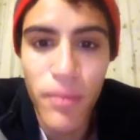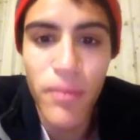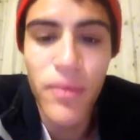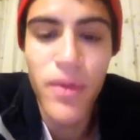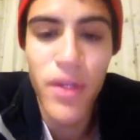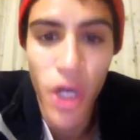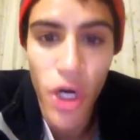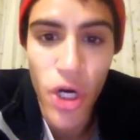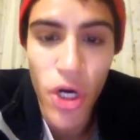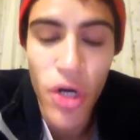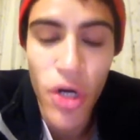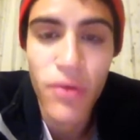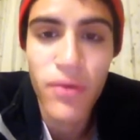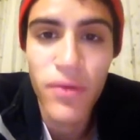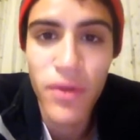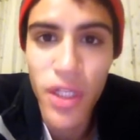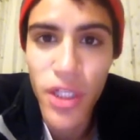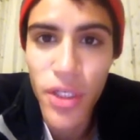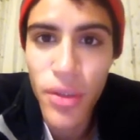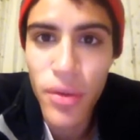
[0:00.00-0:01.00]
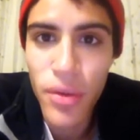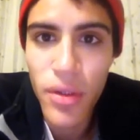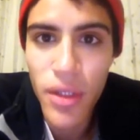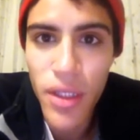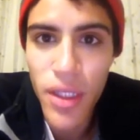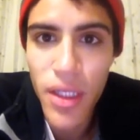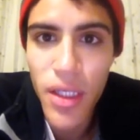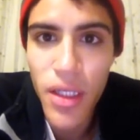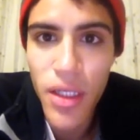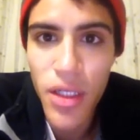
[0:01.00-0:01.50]
the earth
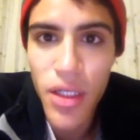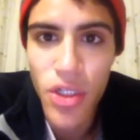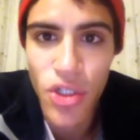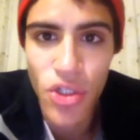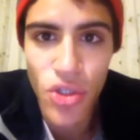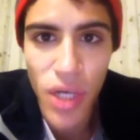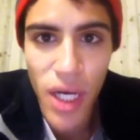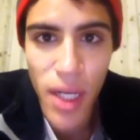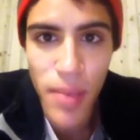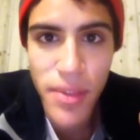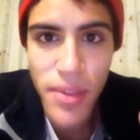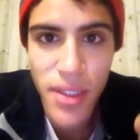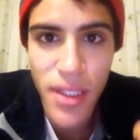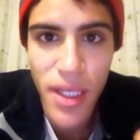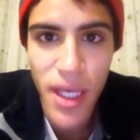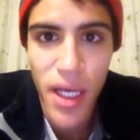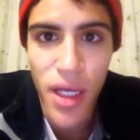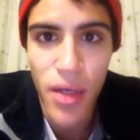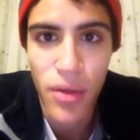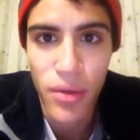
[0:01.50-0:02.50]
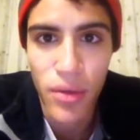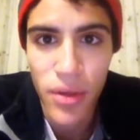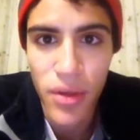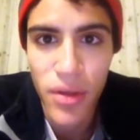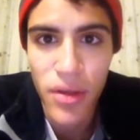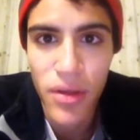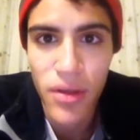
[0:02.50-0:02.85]
literally drops down